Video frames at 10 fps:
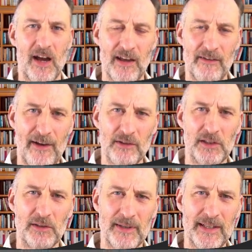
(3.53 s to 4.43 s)
I
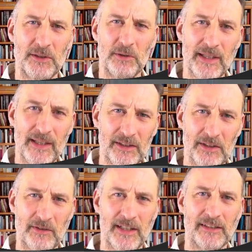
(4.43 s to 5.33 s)
found a way to
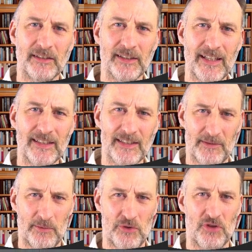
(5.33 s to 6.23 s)
integrate the
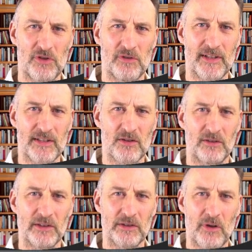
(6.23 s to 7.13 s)
latest version of
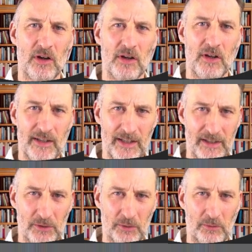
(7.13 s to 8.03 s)
Excalidraw
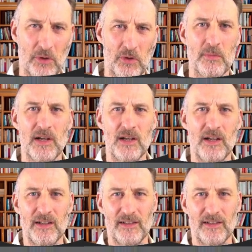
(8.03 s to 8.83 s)
into Rome.